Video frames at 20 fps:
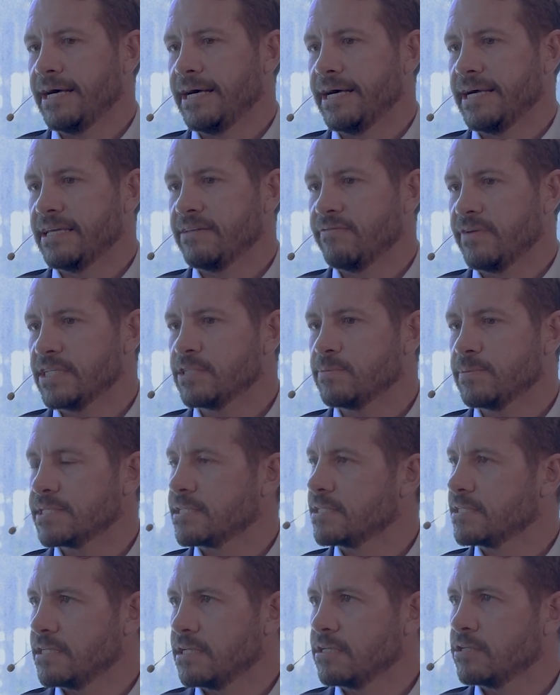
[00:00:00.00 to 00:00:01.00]

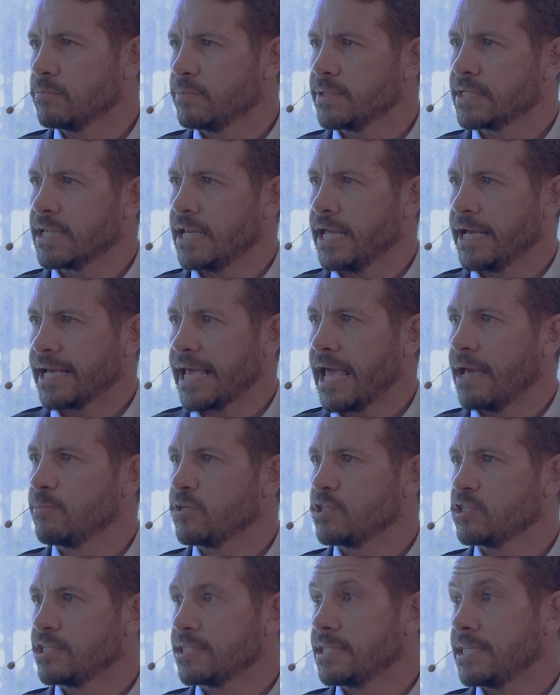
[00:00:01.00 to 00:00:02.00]
investments is a little bit like
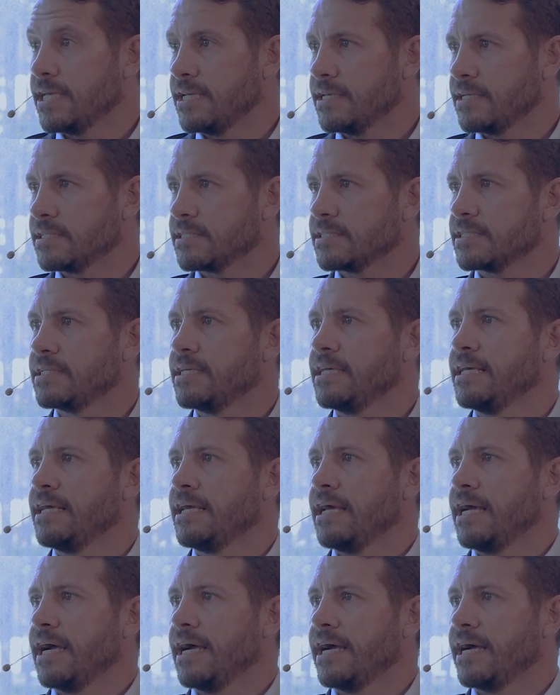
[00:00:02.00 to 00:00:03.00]
amateur tennis.
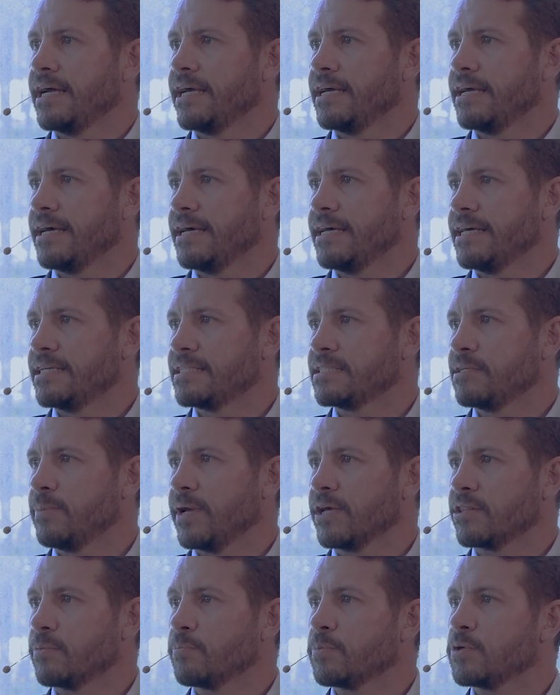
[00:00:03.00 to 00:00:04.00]
It's
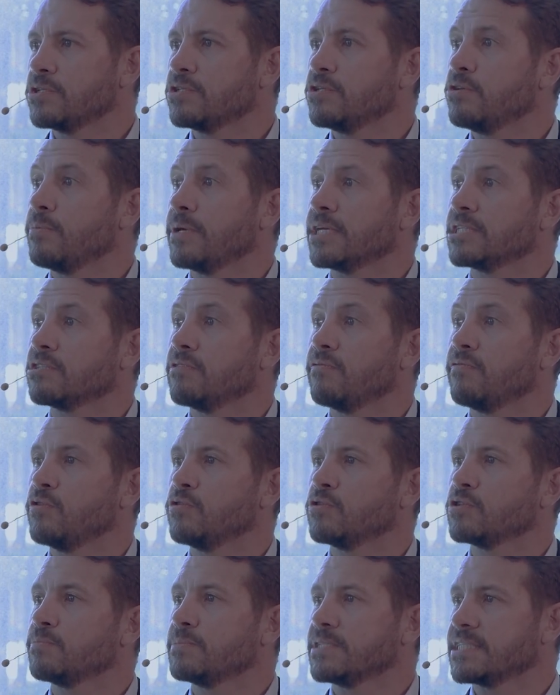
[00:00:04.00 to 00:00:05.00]
about the person who makes the
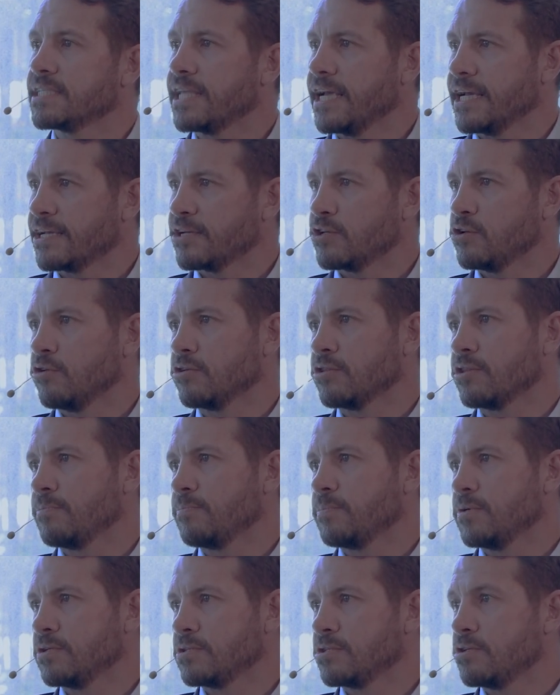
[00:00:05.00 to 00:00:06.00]
fewest mistake, not the
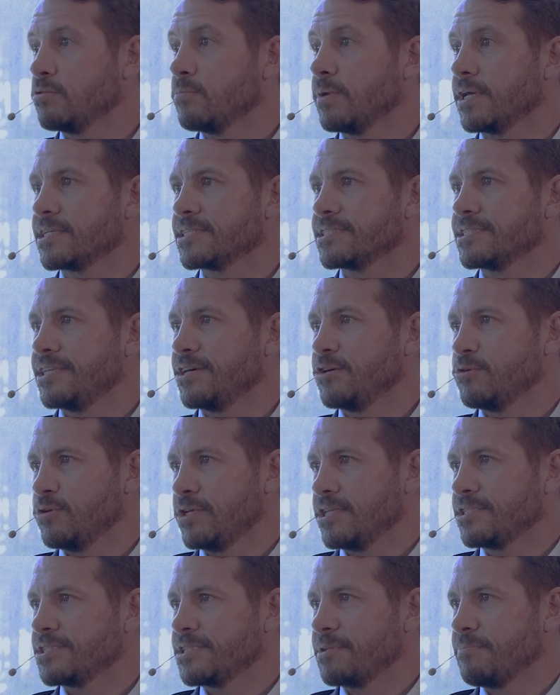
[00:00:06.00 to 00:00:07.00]
person who makes
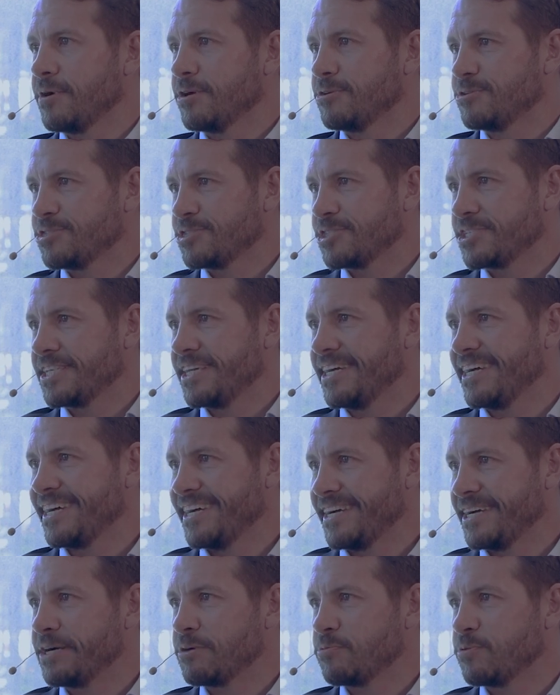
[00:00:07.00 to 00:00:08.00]
the most
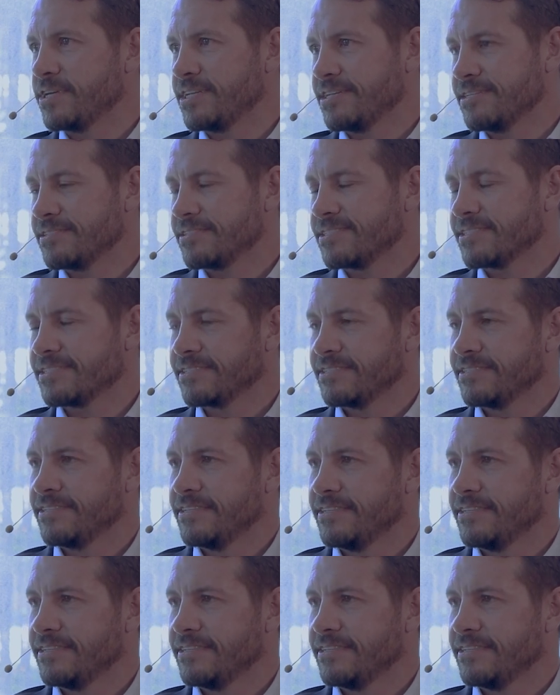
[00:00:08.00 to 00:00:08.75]
winners.